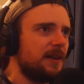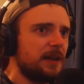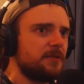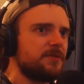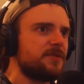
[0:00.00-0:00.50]

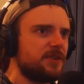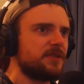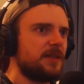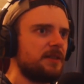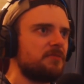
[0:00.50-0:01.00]
And it was
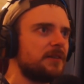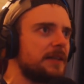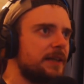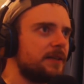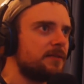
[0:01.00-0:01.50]
just, like,
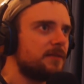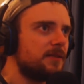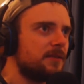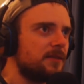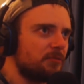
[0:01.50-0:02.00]
really,
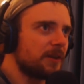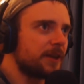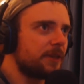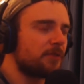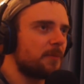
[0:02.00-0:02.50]

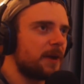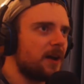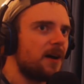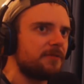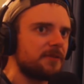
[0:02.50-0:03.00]
really threw me
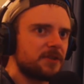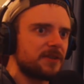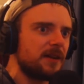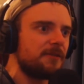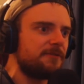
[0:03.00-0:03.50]
off. I'm
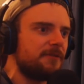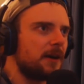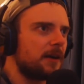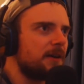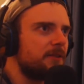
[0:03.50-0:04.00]
just like, oh,
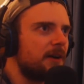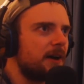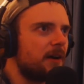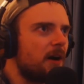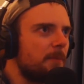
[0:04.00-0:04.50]
fuck, I don't know
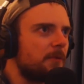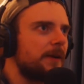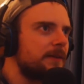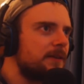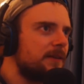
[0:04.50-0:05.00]
how to operate.